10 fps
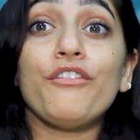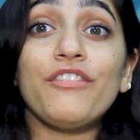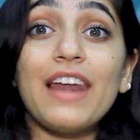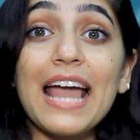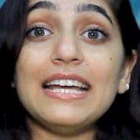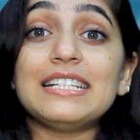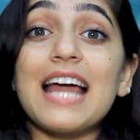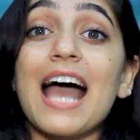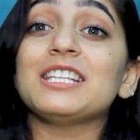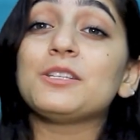of
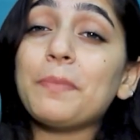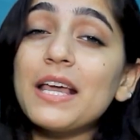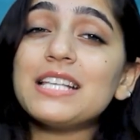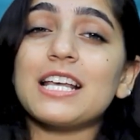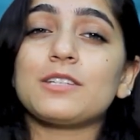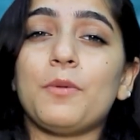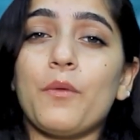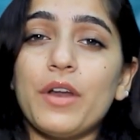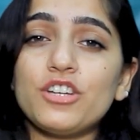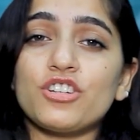flight and space
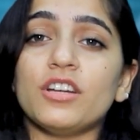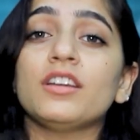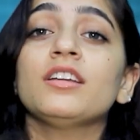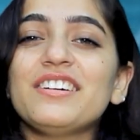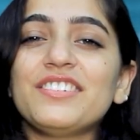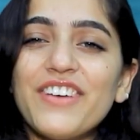exploration